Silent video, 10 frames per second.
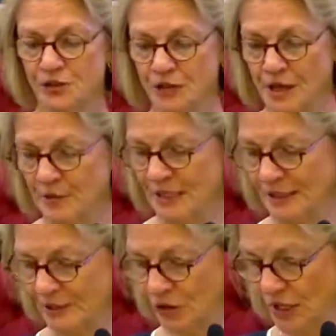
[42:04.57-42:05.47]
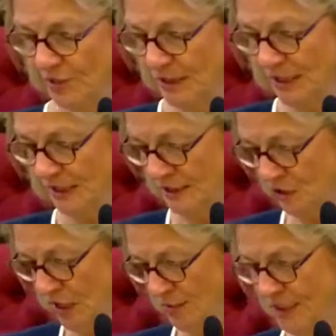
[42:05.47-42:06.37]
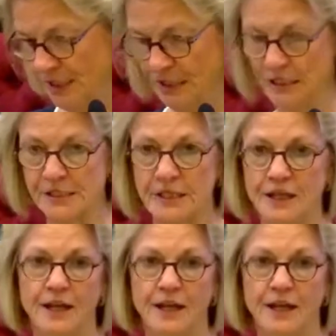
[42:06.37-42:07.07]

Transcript: you're not meeting this, you're not meeting this, you're not meeting this.